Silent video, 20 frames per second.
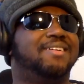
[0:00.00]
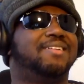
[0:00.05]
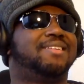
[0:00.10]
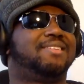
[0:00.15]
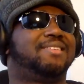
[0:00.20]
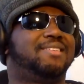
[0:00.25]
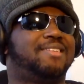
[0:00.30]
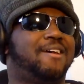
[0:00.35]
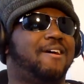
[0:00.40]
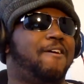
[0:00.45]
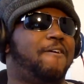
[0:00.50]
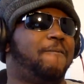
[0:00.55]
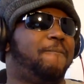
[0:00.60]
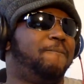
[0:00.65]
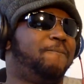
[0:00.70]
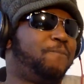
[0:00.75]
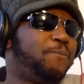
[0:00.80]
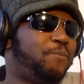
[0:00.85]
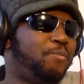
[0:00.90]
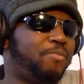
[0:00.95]

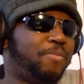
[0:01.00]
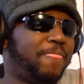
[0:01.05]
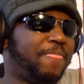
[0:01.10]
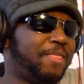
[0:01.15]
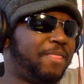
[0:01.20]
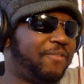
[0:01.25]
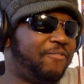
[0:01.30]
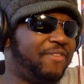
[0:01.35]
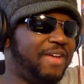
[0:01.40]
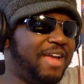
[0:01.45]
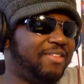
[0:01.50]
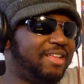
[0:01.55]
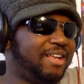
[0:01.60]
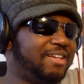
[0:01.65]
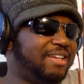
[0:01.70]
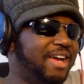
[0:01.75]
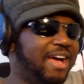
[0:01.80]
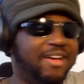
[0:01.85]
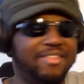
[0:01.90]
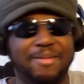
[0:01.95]
So, the fact
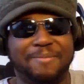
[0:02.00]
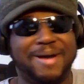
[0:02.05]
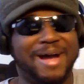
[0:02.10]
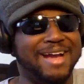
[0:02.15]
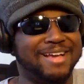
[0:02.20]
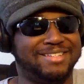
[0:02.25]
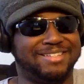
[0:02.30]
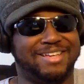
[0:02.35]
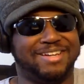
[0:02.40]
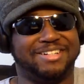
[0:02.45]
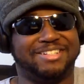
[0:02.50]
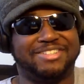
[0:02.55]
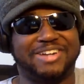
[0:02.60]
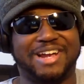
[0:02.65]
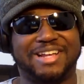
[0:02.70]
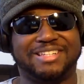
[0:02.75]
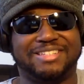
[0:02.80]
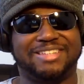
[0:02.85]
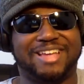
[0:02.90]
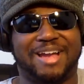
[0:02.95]
that none of the bystanders
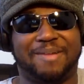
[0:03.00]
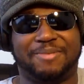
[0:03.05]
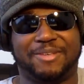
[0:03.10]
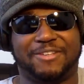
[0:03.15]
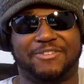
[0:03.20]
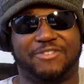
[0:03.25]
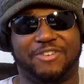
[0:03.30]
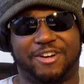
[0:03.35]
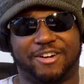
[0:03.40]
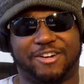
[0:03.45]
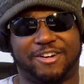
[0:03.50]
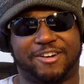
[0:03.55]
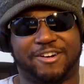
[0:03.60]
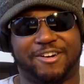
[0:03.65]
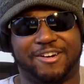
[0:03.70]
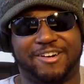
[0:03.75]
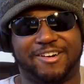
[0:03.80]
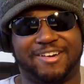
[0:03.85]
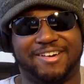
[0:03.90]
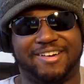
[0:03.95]
try to stop this fucker
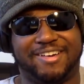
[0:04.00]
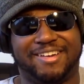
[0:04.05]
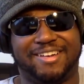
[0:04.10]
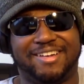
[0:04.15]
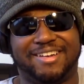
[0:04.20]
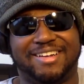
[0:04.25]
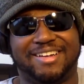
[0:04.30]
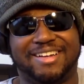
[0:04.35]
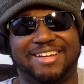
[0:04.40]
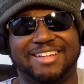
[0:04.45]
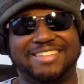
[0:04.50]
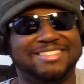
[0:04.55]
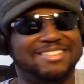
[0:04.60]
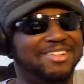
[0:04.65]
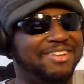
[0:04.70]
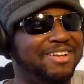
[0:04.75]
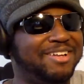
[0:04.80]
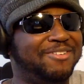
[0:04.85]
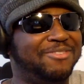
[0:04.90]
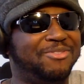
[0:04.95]

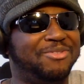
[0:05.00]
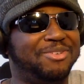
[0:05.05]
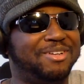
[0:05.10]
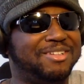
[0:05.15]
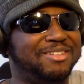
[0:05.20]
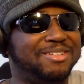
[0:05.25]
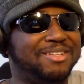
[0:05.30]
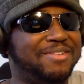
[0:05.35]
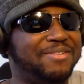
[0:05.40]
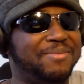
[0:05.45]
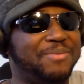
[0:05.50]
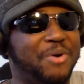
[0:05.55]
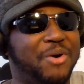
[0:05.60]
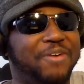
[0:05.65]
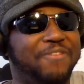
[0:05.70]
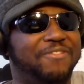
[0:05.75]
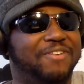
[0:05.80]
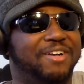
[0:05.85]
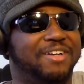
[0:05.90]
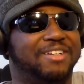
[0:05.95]
It's just even
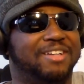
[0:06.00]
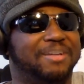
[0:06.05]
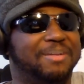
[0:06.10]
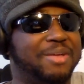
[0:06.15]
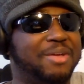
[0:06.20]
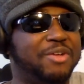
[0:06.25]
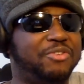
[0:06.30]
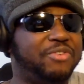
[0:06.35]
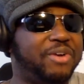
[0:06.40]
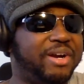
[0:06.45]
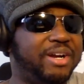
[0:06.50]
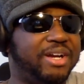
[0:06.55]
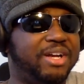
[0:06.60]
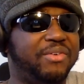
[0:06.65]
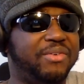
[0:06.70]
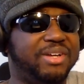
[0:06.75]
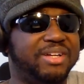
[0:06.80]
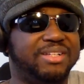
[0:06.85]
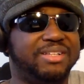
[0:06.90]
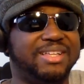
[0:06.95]
more fucked up. It was very
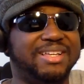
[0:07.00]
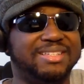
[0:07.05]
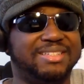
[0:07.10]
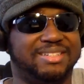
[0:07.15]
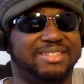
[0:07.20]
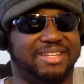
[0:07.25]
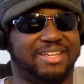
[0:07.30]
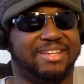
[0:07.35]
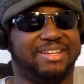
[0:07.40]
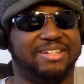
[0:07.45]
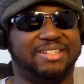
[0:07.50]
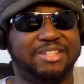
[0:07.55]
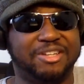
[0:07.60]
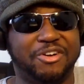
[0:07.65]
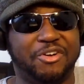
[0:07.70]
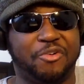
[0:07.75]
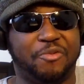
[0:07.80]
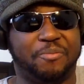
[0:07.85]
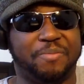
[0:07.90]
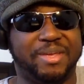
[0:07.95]
unrealistic,
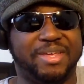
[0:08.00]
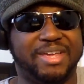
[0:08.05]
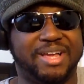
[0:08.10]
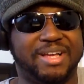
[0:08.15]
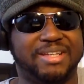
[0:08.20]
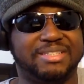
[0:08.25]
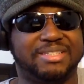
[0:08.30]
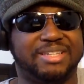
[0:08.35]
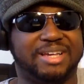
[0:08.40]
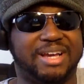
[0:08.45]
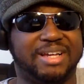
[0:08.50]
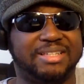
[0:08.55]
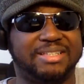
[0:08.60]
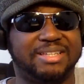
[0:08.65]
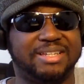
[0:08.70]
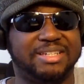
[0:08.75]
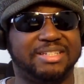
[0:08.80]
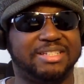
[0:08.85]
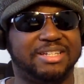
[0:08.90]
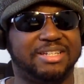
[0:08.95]
too, because I've
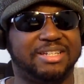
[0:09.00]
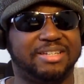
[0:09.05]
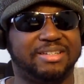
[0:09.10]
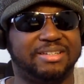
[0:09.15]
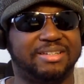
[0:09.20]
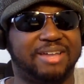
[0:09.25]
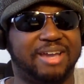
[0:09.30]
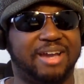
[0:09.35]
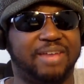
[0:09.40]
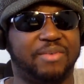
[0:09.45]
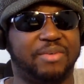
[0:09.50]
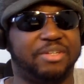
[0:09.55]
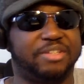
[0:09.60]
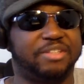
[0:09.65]
seen a shit ton of times where